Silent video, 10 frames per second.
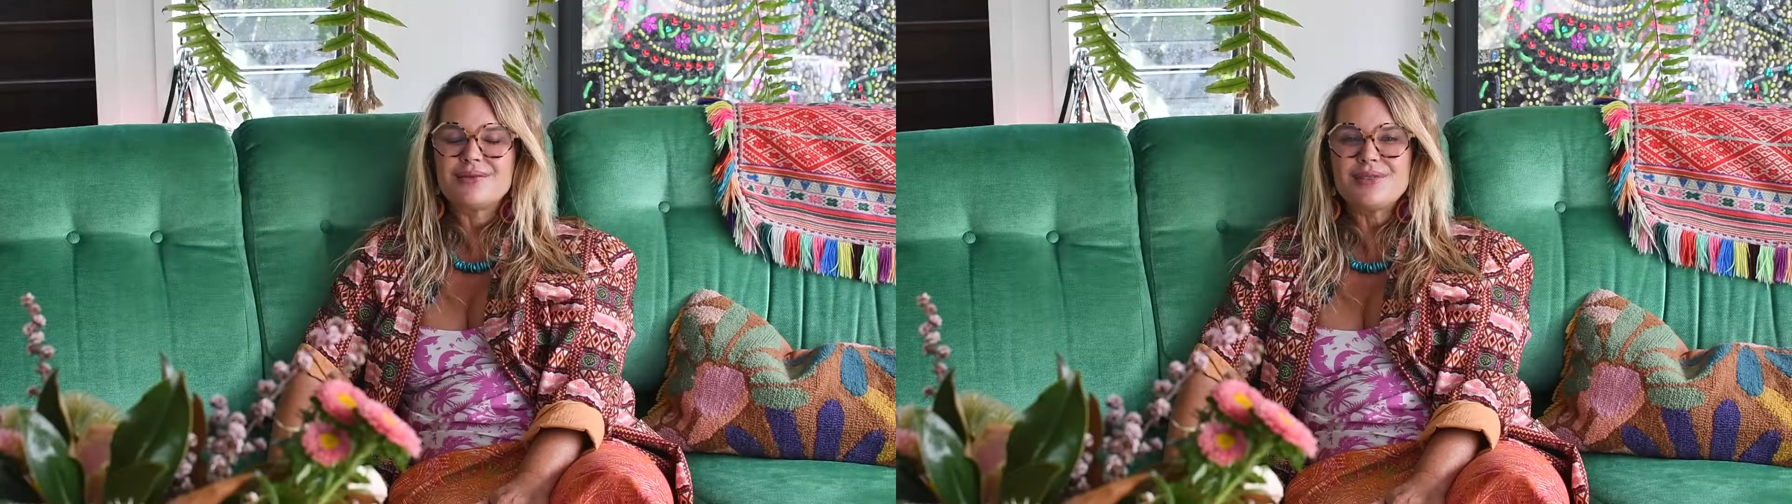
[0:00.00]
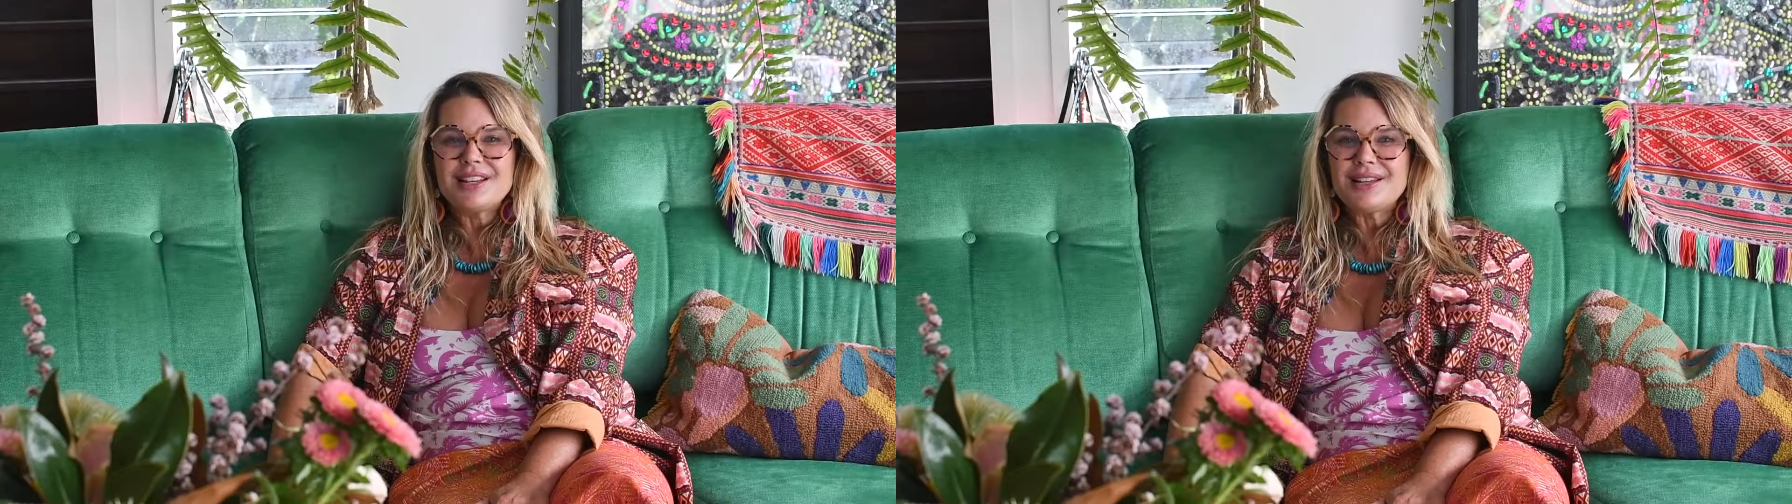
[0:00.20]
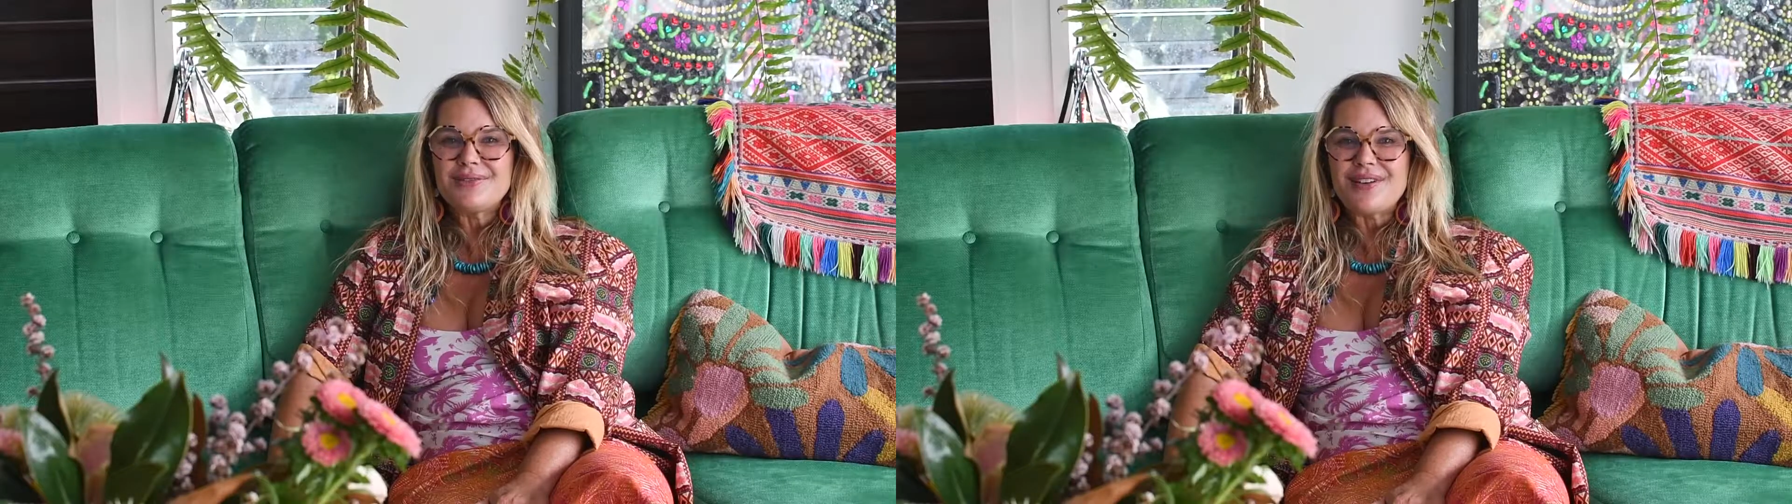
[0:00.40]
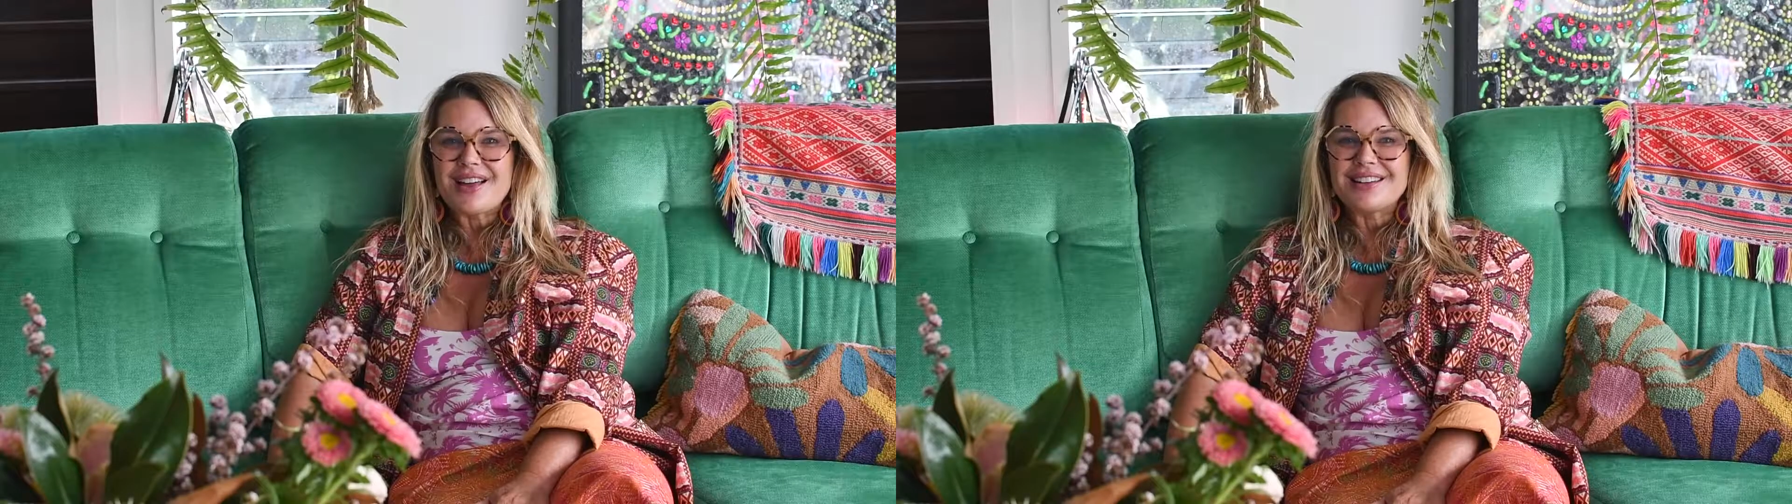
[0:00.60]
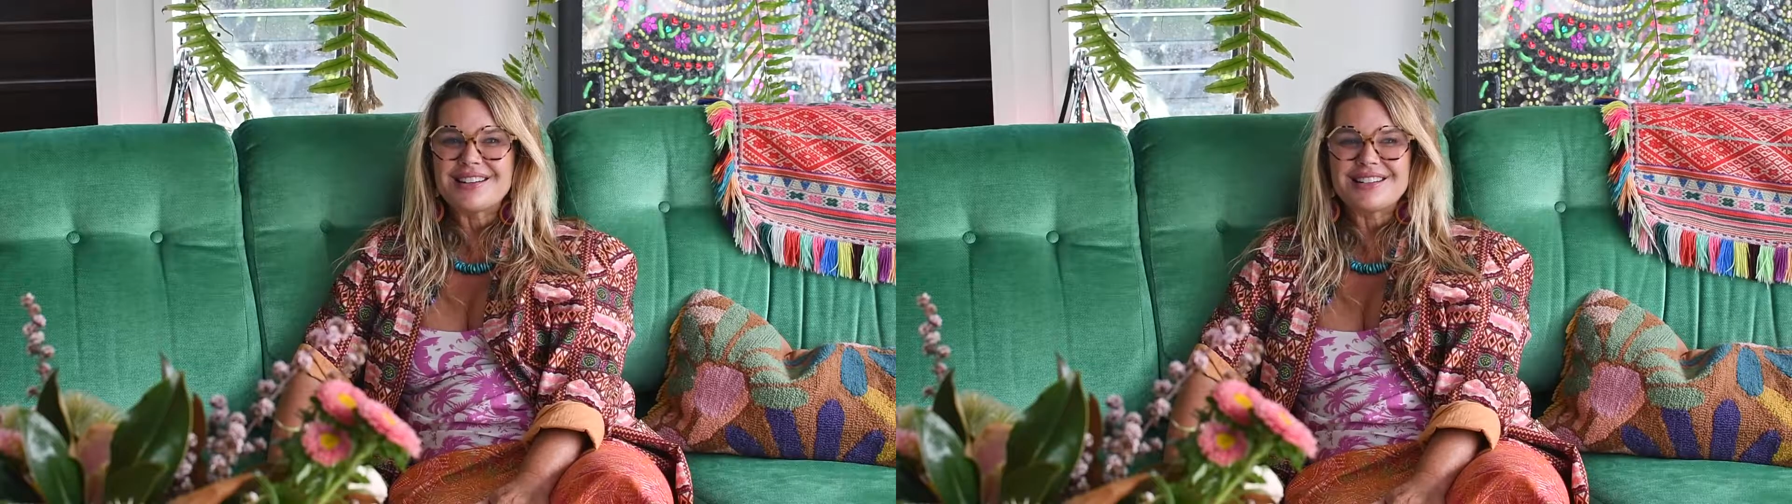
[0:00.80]
really
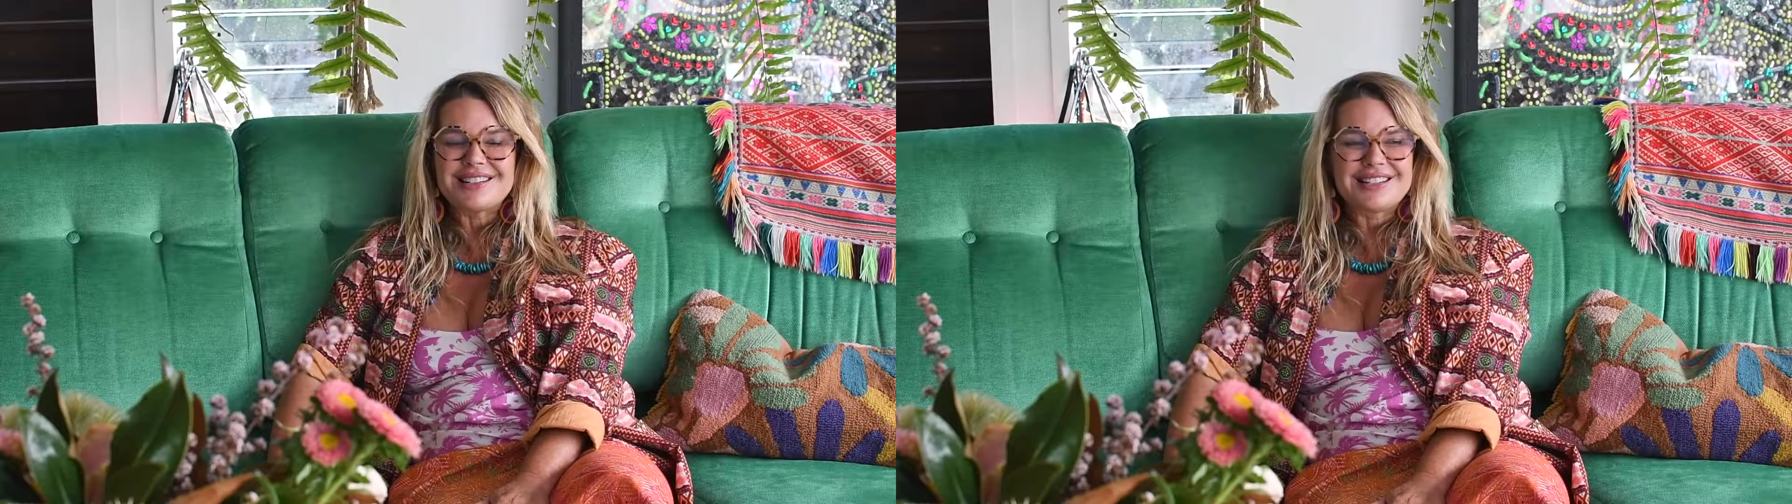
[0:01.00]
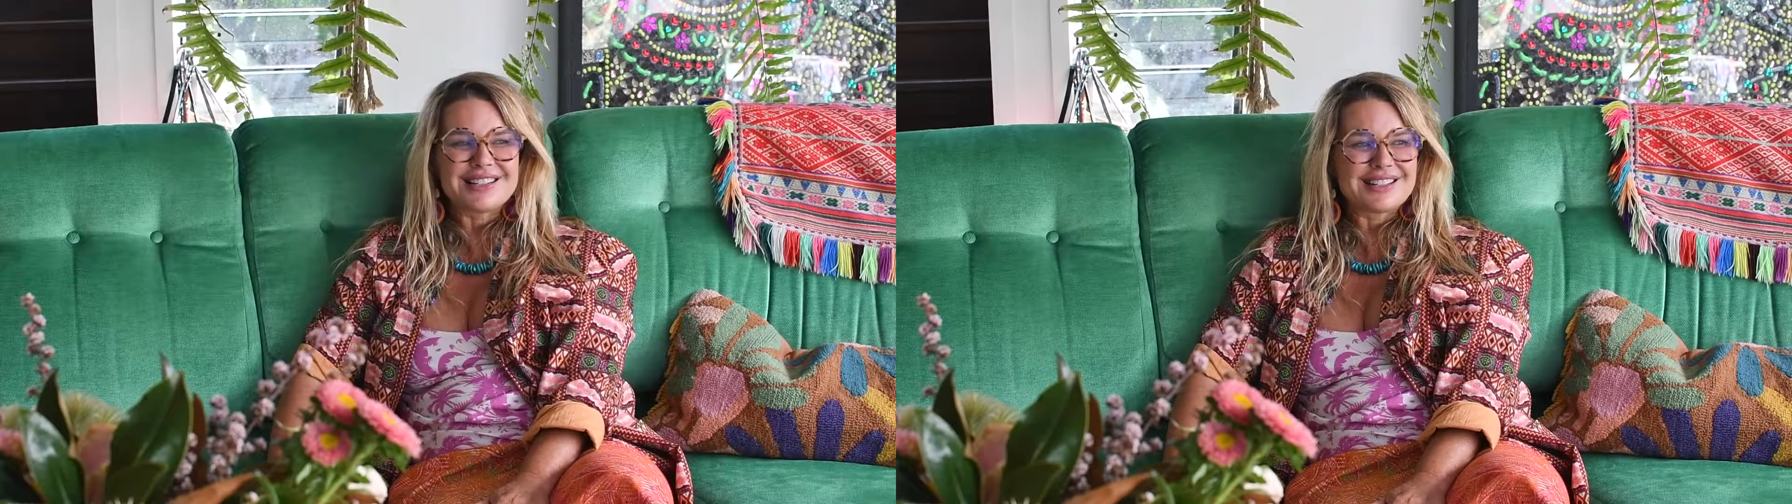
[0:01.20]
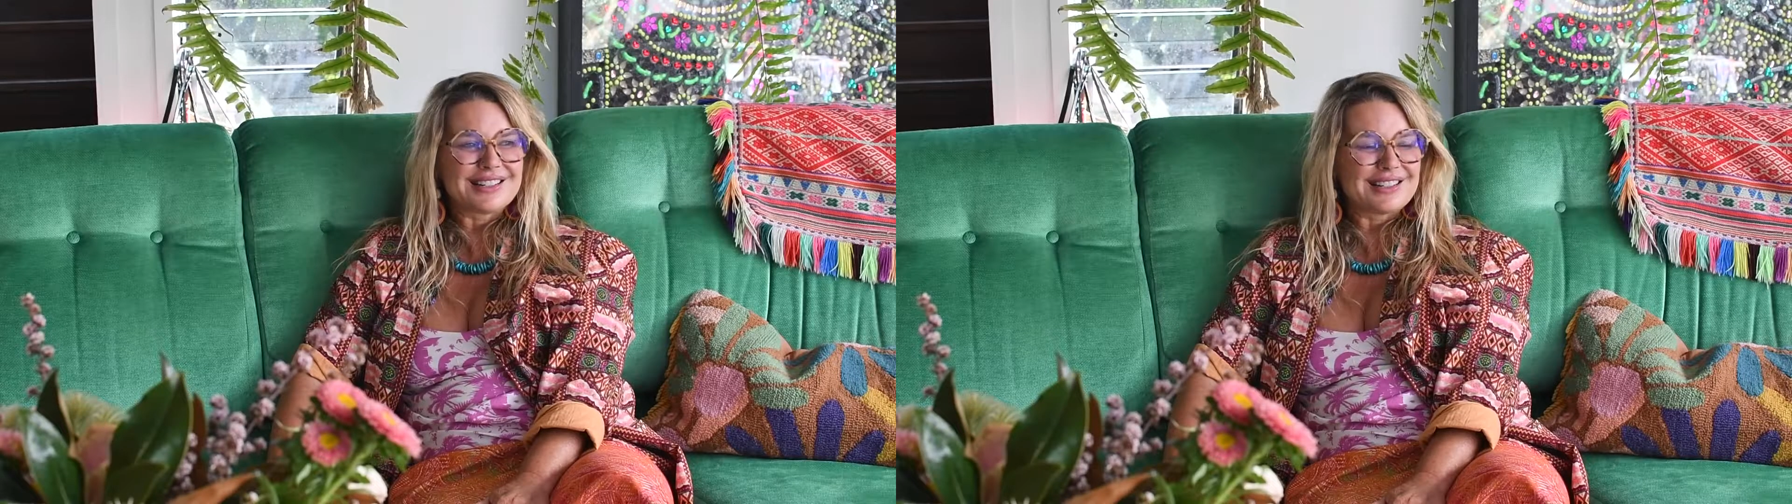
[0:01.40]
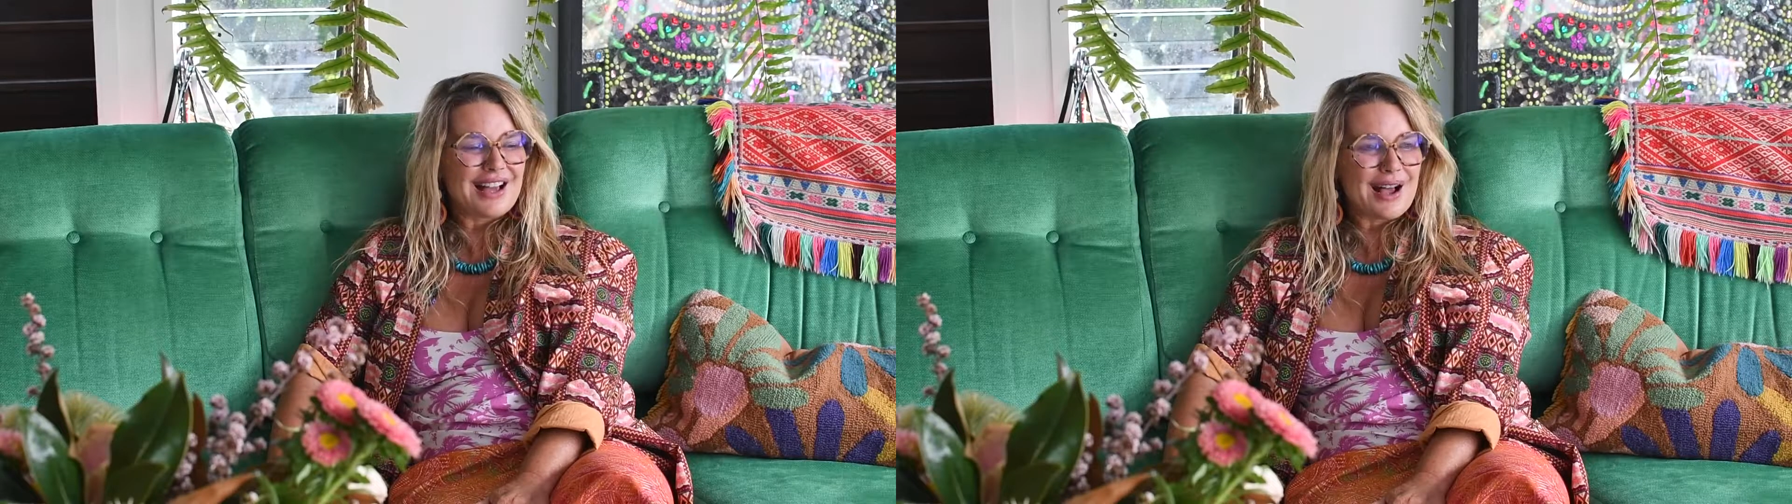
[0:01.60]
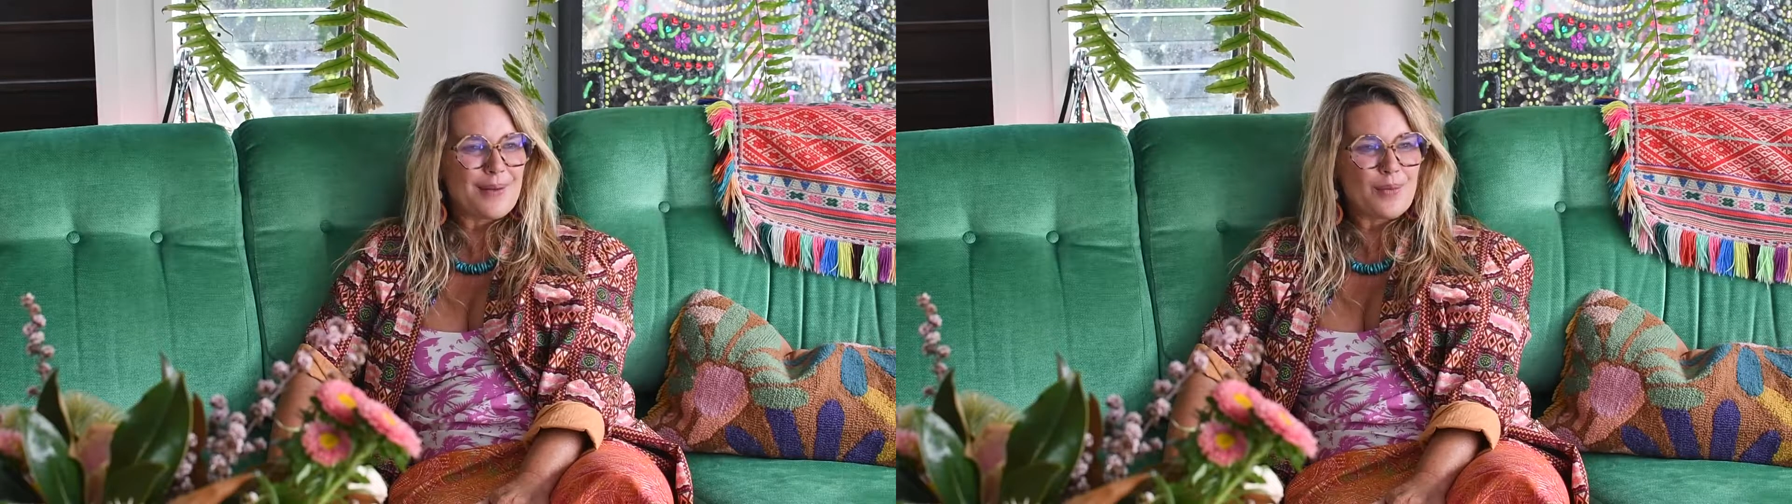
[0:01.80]
fun
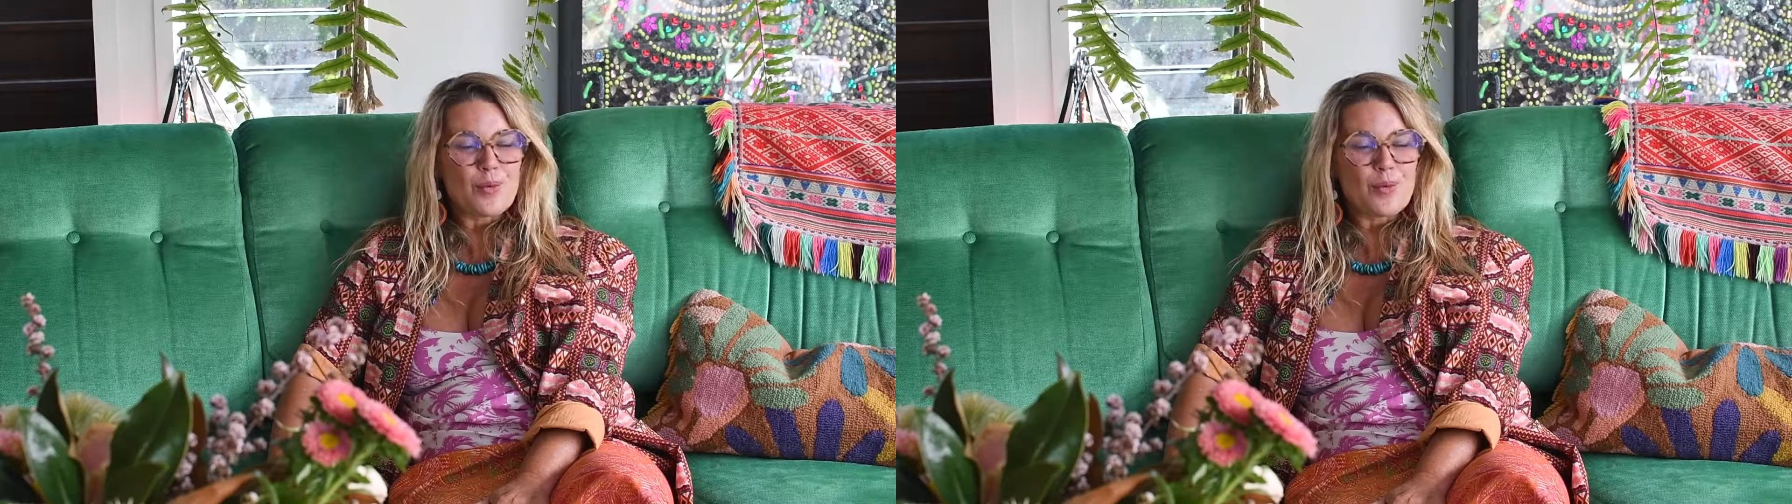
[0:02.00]
to